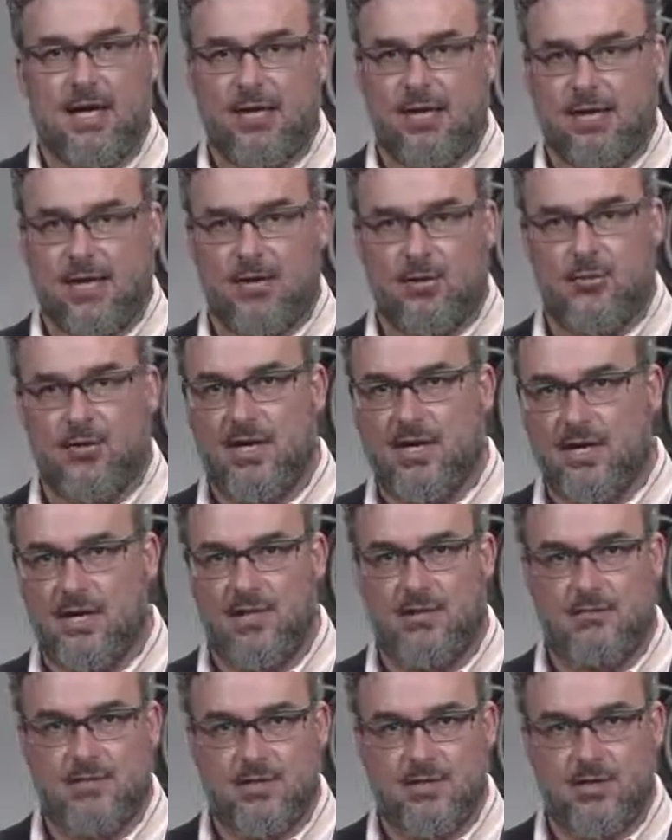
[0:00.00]
and get a read
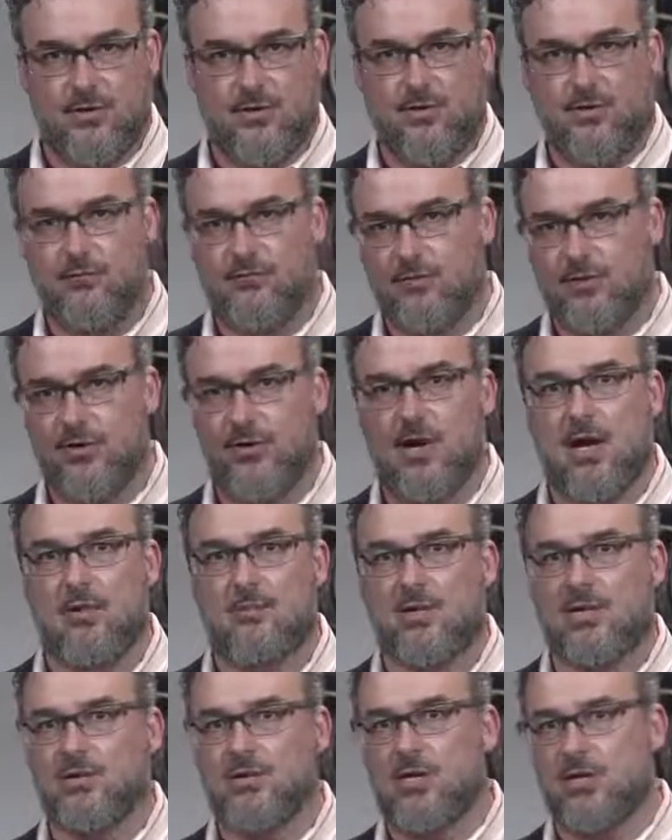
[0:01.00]
on the material, figure out how
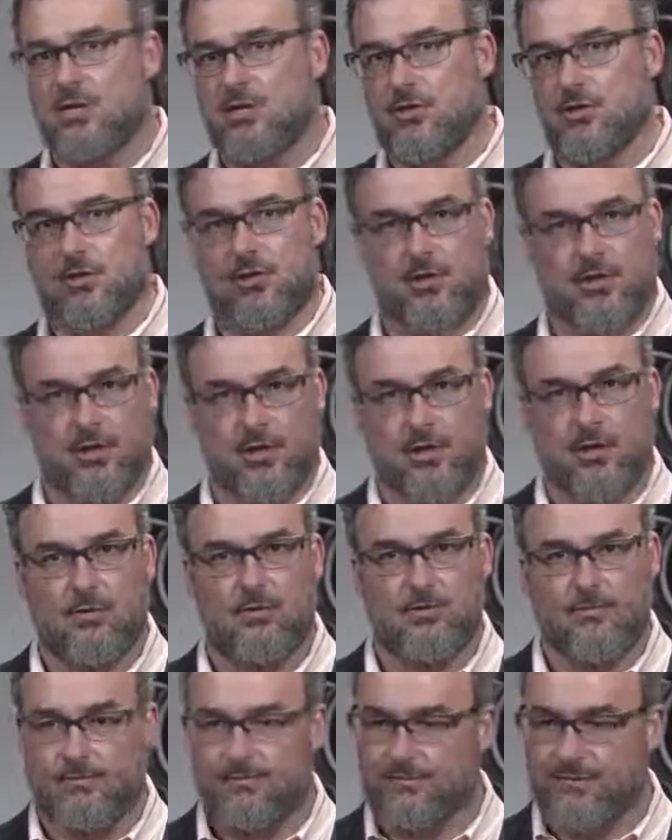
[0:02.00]
much ink, you're good to go.
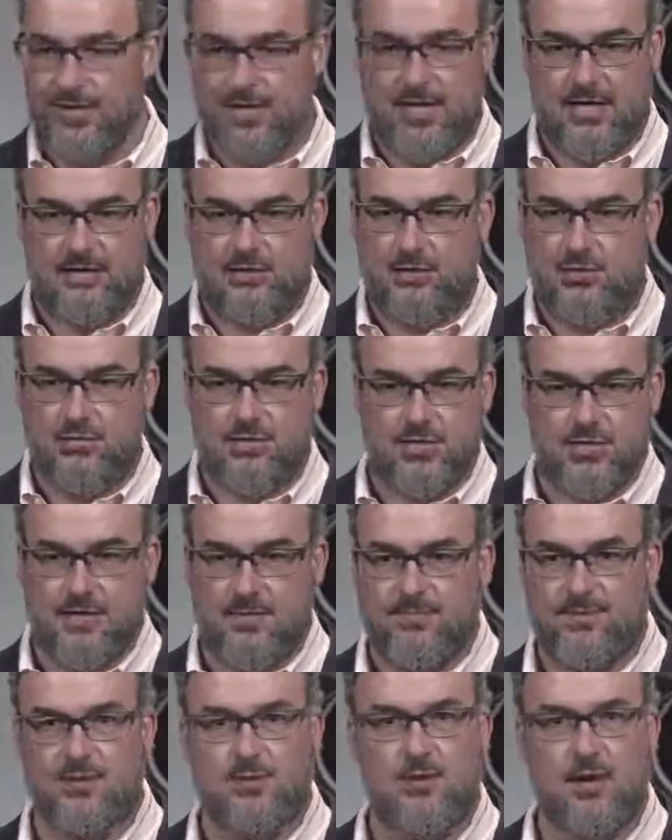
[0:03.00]
The next two
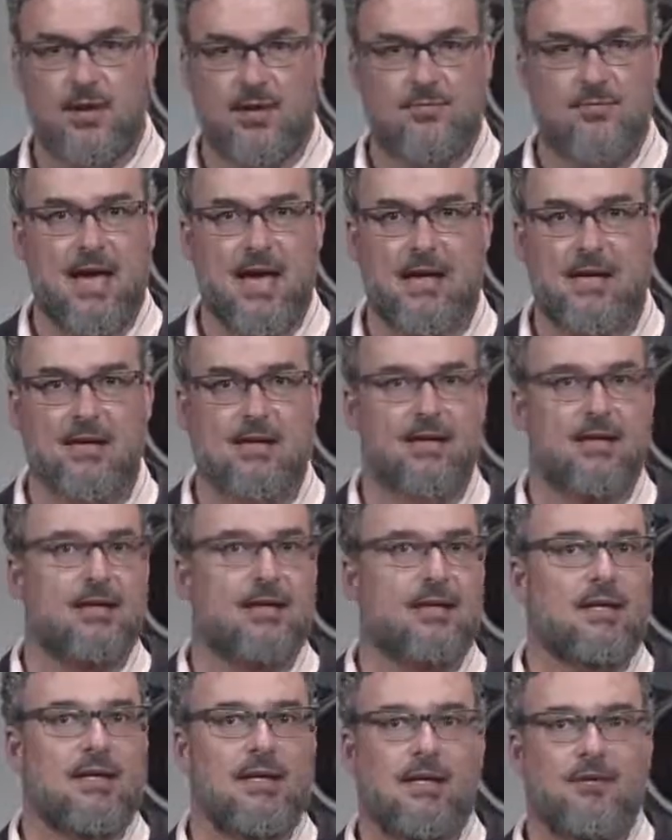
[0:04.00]
steps are automatic.
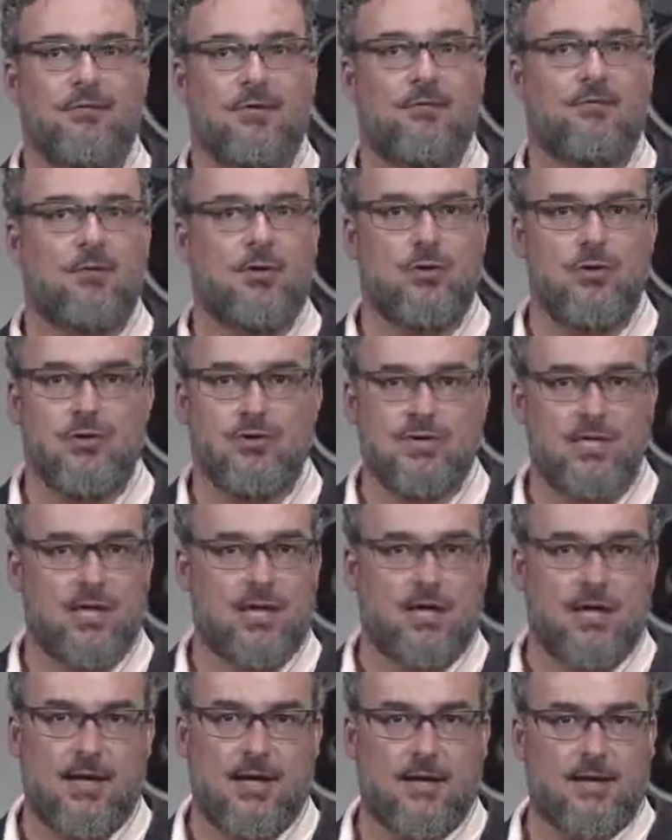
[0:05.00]
Even if you're
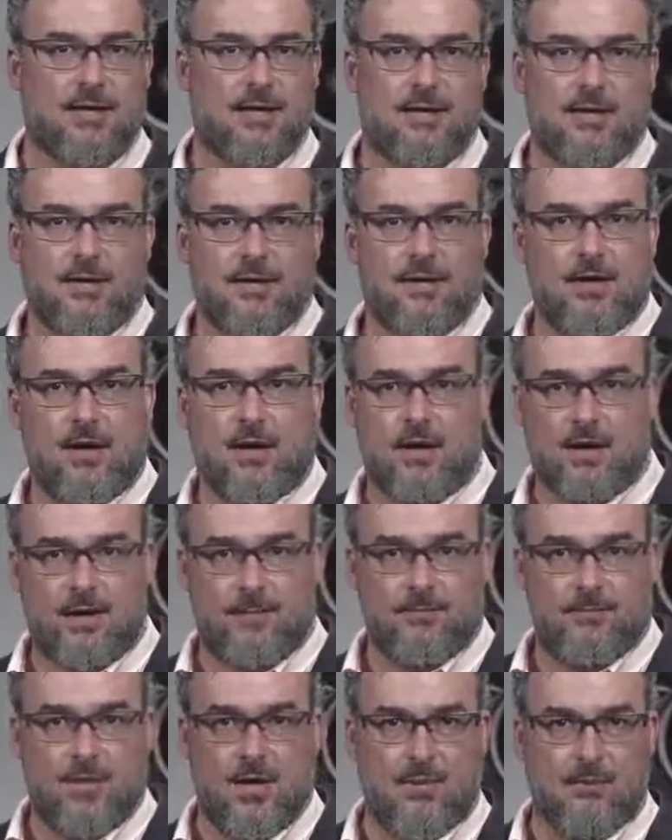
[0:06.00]
using a
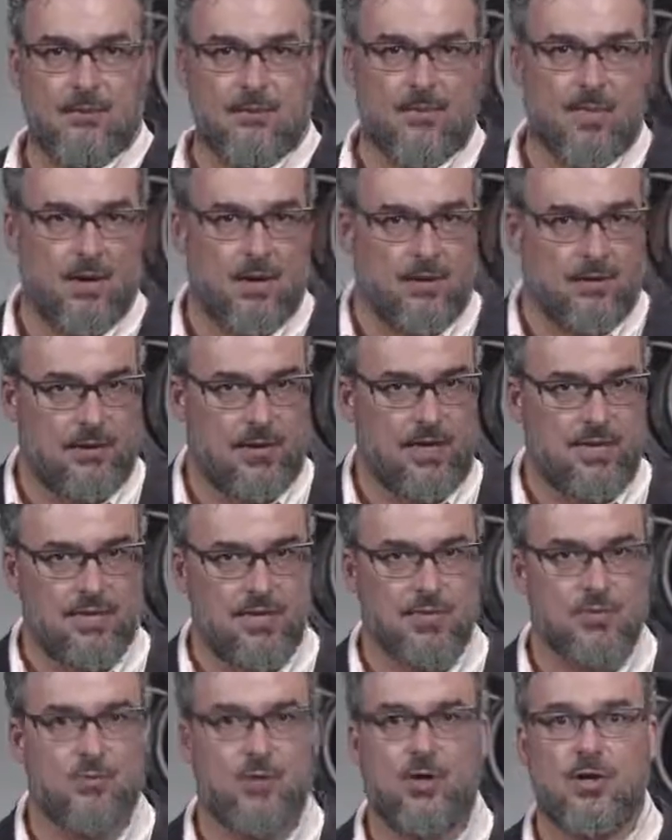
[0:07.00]

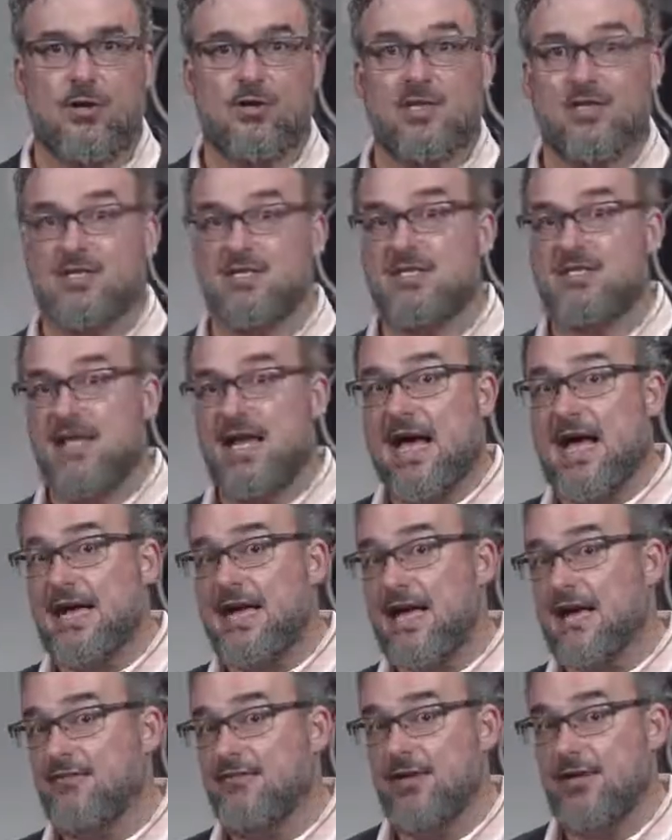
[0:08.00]
latex printer that does
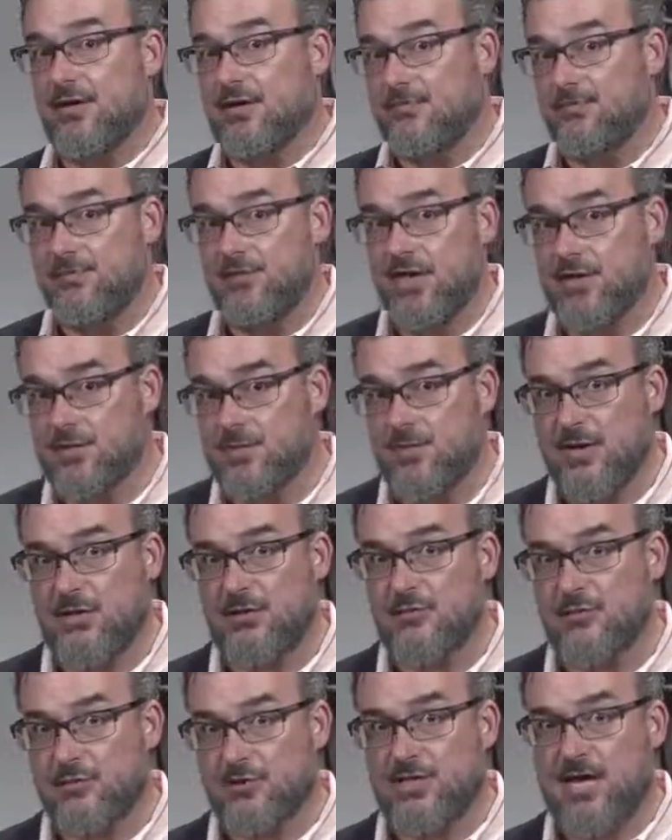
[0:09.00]
not have a
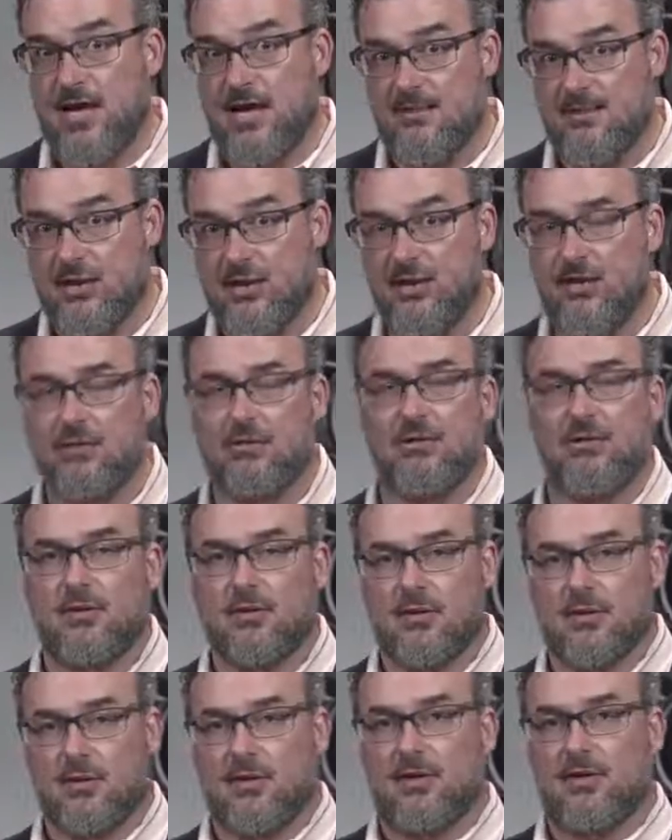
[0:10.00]
spectrophotometer,
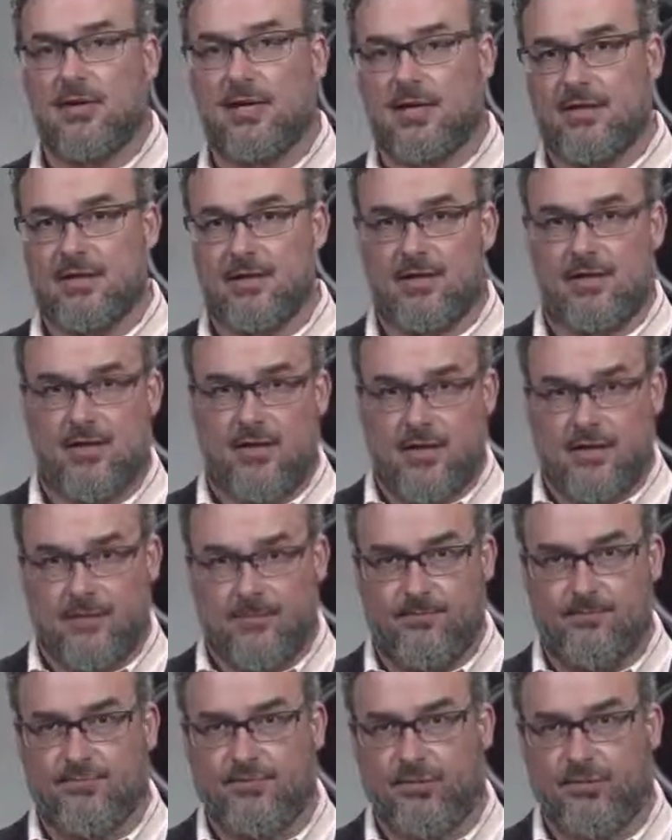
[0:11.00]
like the